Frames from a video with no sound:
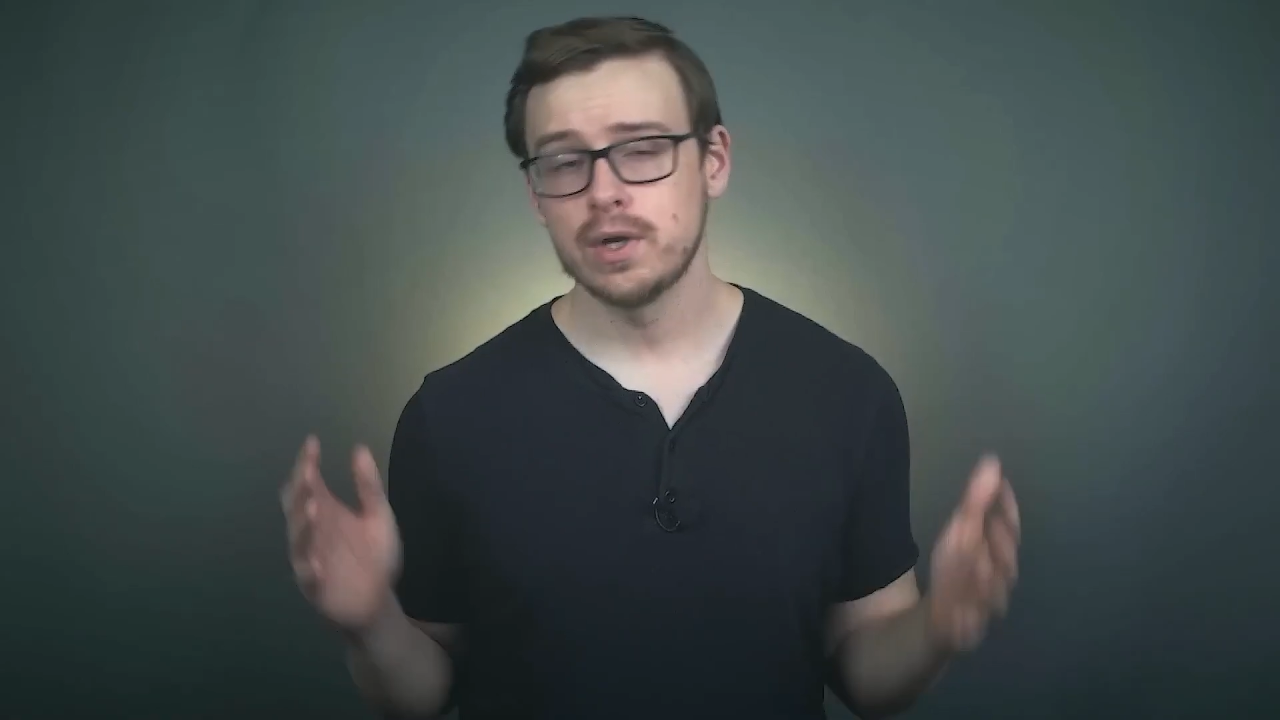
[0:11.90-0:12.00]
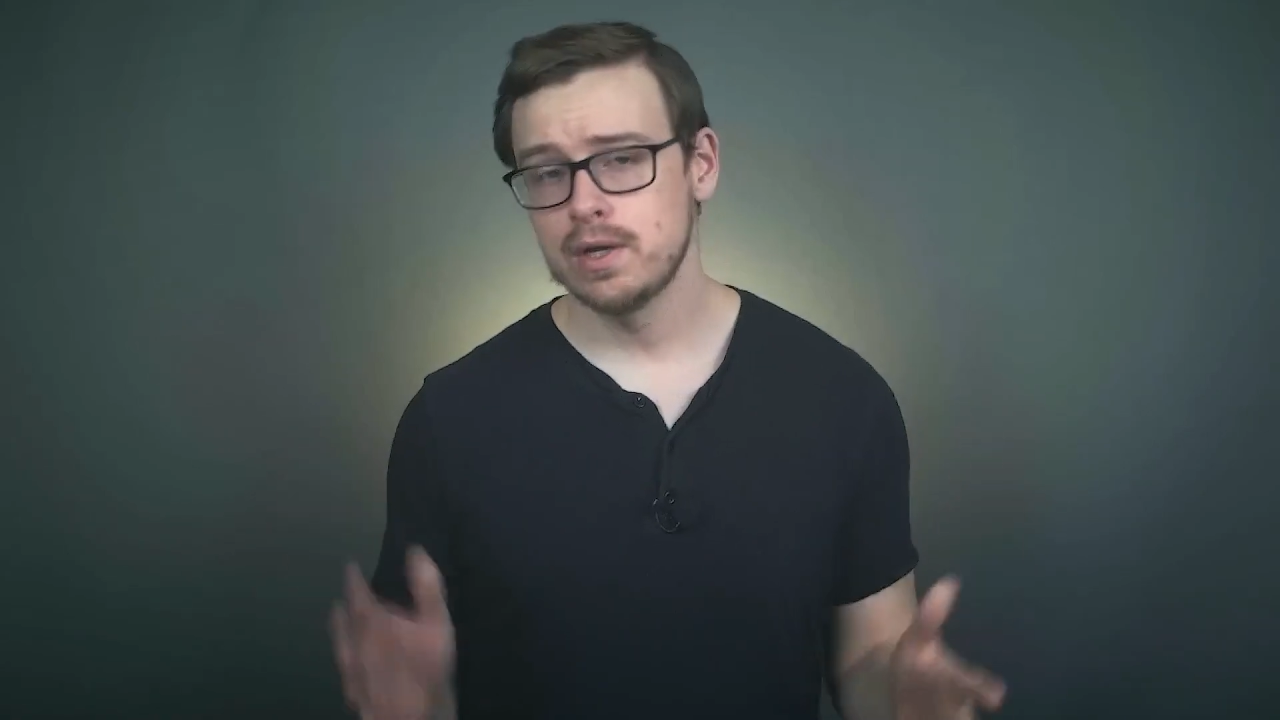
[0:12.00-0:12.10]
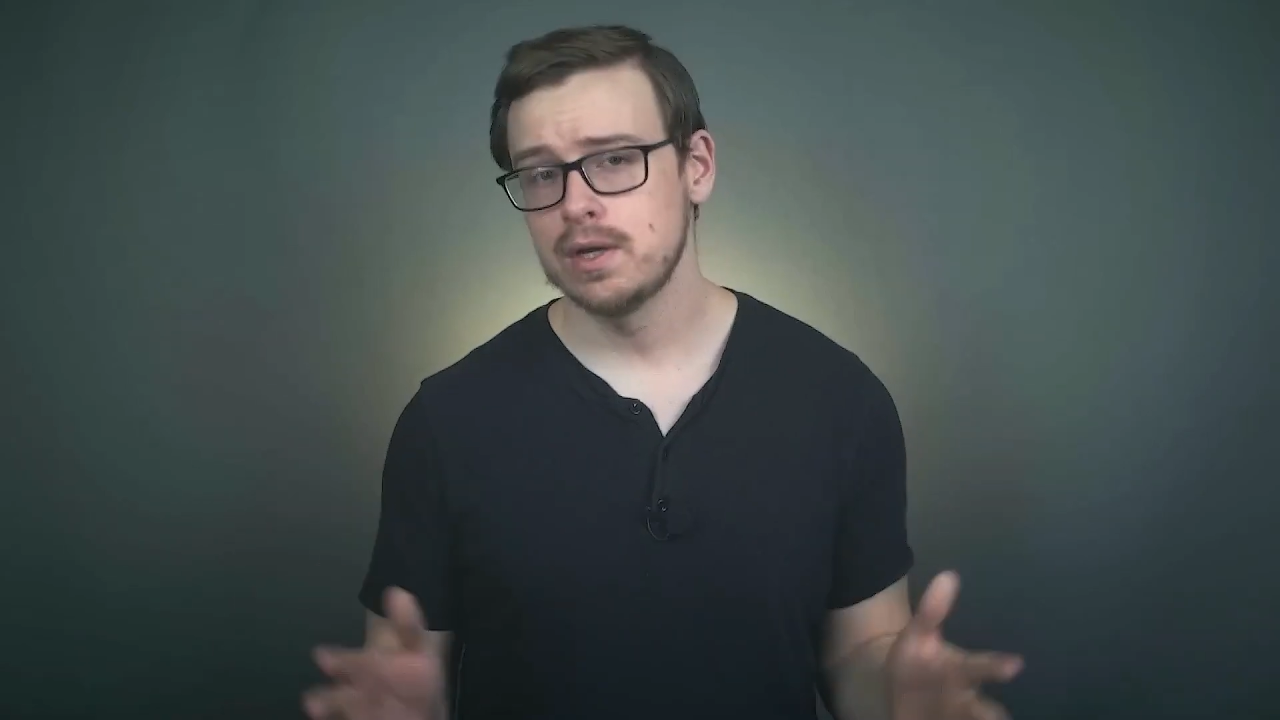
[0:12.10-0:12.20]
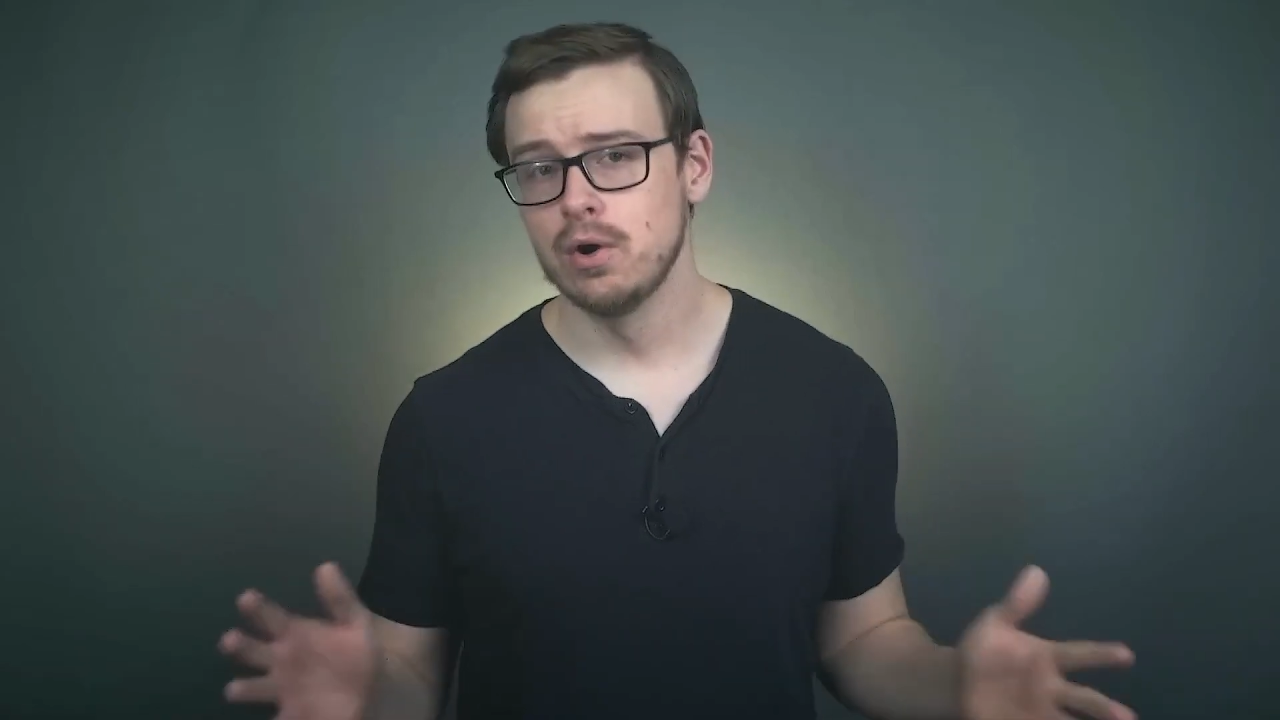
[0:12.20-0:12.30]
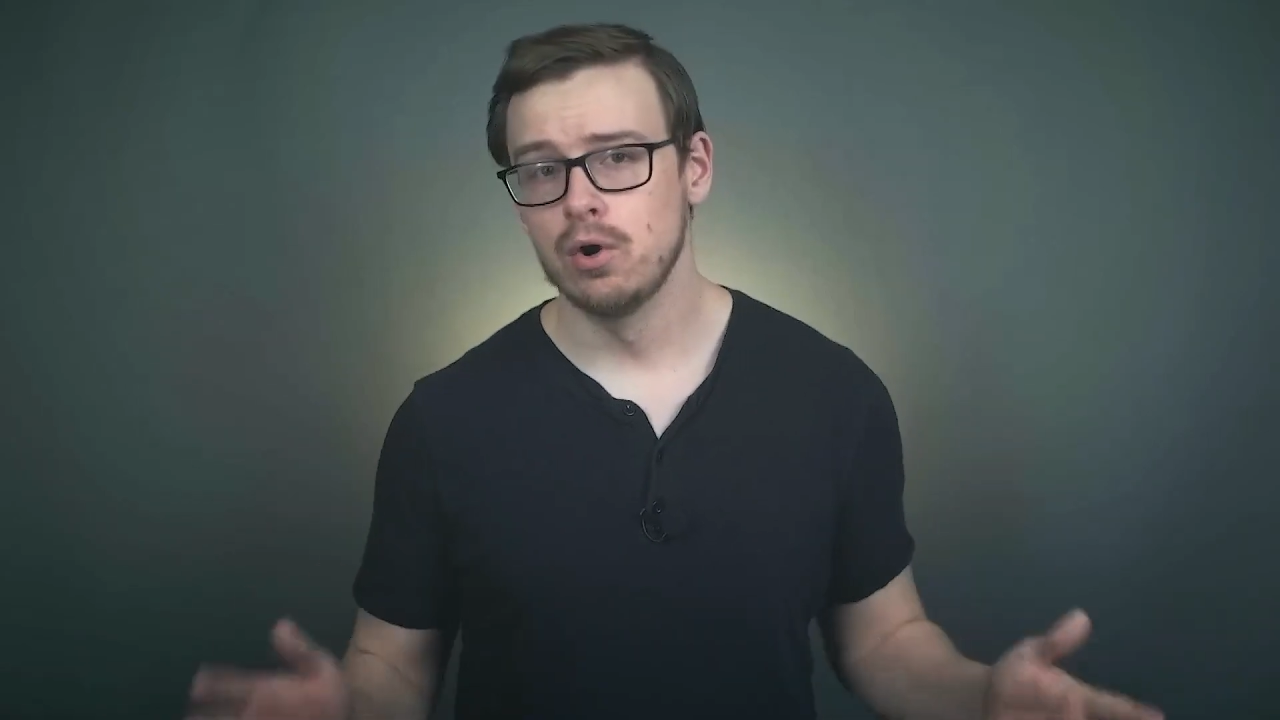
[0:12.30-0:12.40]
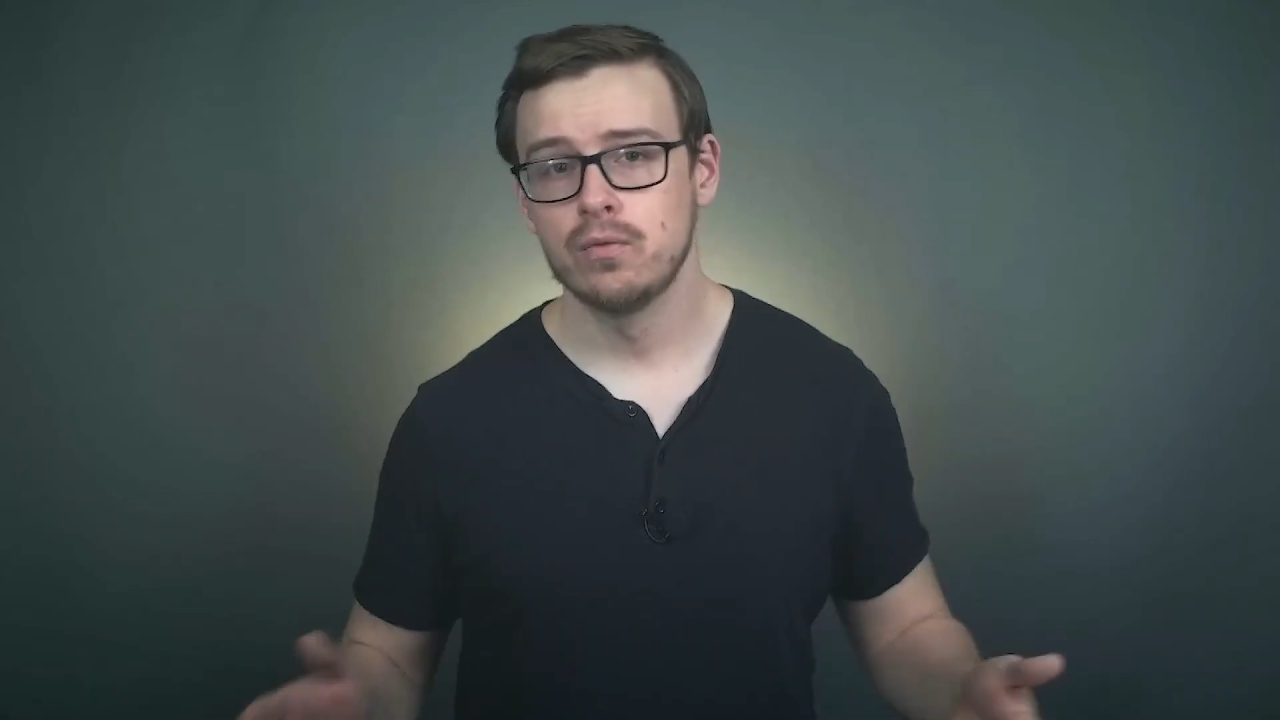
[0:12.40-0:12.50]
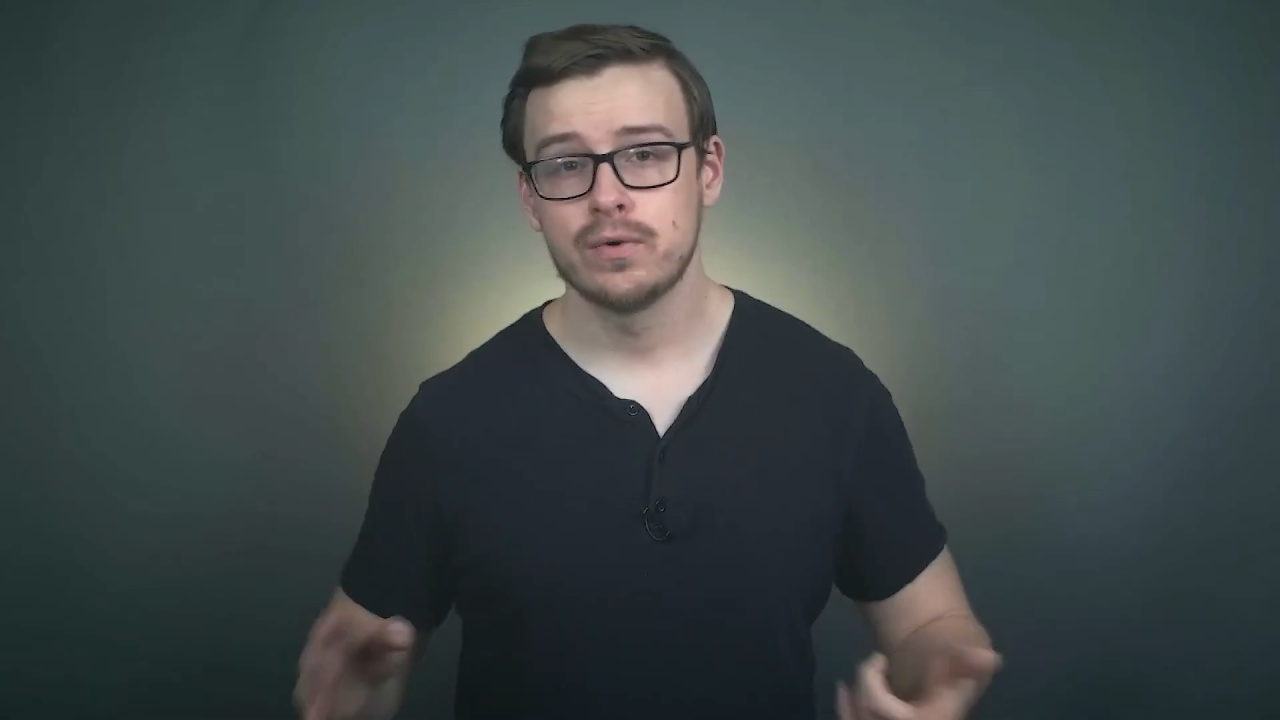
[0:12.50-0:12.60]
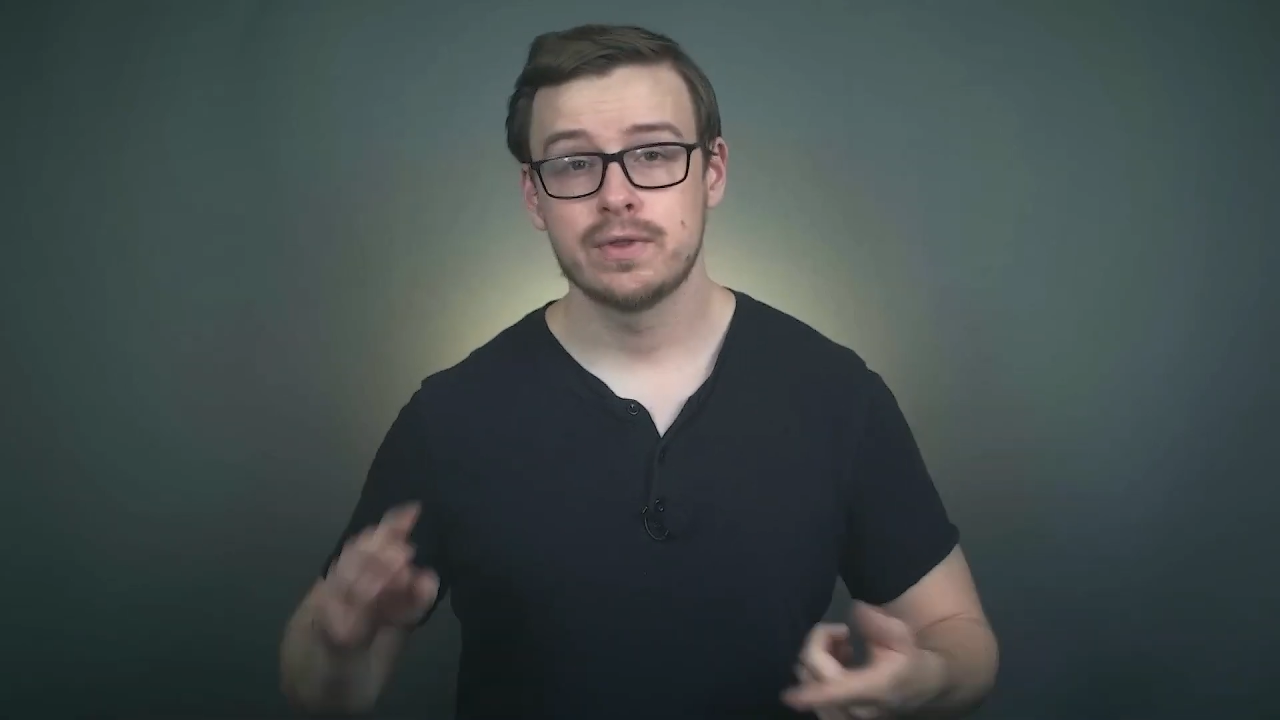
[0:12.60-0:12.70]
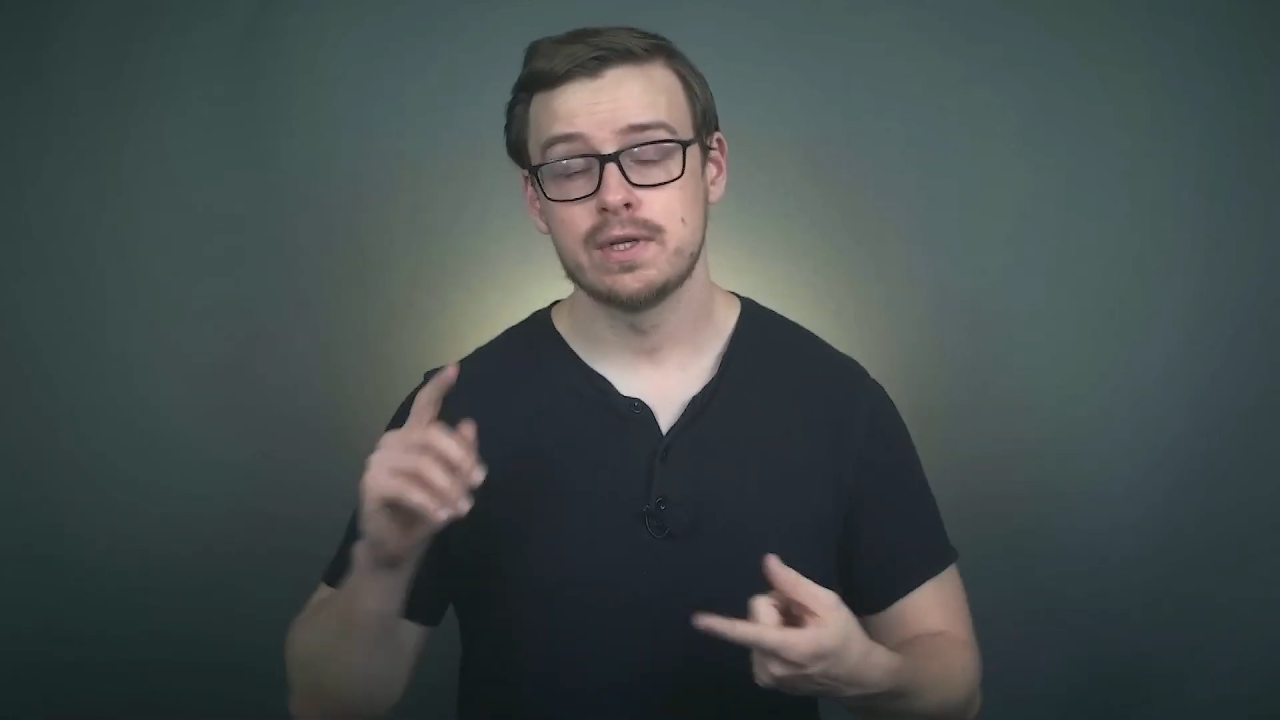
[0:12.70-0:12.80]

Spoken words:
going to go over the